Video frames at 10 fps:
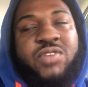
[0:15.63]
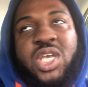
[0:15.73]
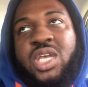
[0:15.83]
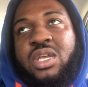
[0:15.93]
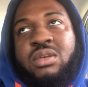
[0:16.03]

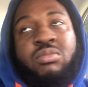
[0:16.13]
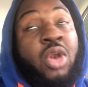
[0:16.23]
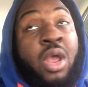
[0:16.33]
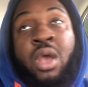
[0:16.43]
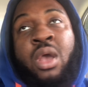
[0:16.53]
And
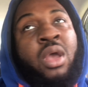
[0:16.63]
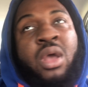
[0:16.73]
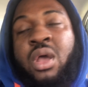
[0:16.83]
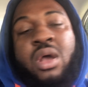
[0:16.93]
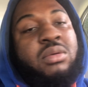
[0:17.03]

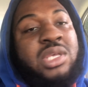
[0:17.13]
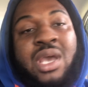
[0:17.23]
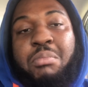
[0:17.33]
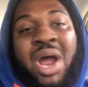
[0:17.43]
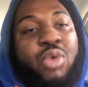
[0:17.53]

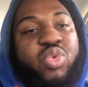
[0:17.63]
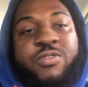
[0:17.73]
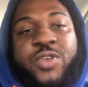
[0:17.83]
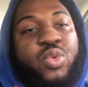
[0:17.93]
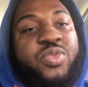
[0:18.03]
yeah, my
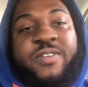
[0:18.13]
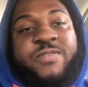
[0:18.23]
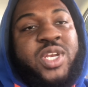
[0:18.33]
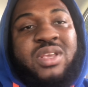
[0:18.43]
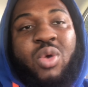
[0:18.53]
review, the
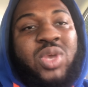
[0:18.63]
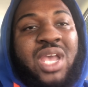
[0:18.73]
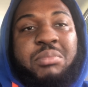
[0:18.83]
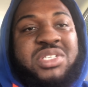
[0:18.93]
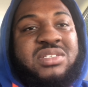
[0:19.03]
video
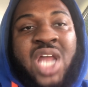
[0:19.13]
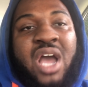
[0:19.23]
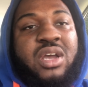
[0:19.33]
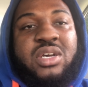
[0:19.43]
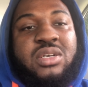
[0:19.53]
game is
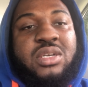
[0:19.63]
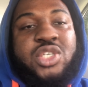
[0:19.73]
not good.